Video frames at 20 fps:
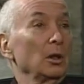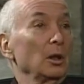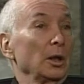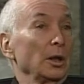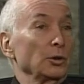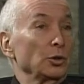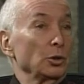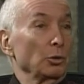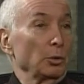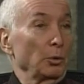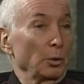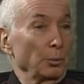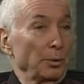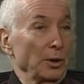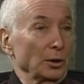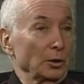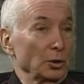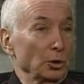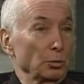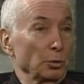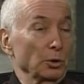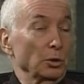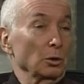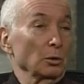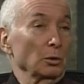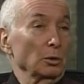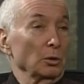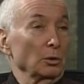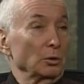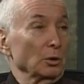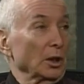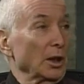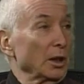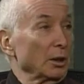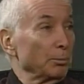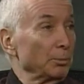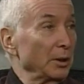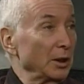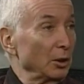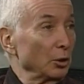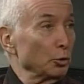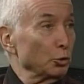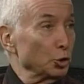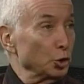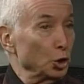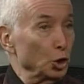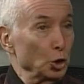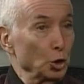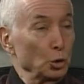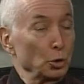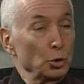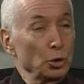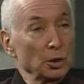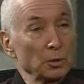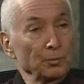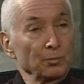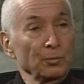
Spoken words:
and so he went back to Switzerland to kind of pay those dues.